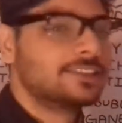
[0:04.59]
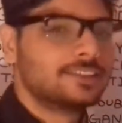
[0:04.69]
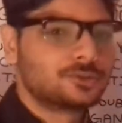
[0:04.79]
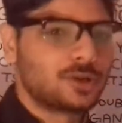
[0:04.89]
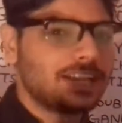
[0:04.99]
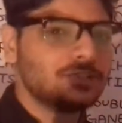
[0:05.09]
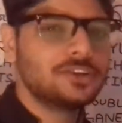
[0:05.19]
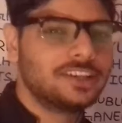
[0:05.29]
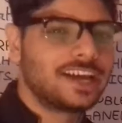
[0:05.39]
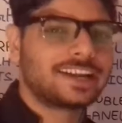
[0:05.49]
So as you
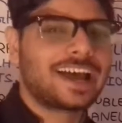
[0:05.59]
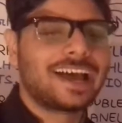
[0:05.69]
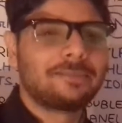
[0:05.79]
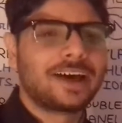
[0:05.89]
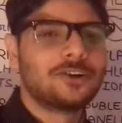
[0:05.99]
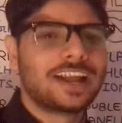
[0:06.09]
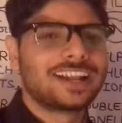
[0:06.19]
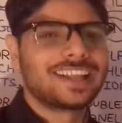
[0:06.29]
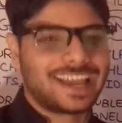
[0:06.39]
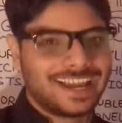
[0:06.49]
know that I am Rahul
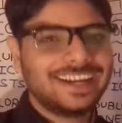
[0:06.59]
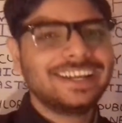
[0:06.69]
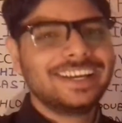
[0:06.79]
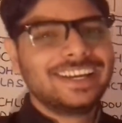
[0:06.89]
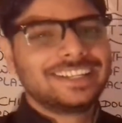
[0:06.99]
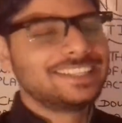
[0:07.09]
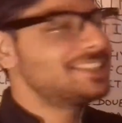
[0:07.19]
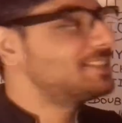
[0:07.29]
Anand and this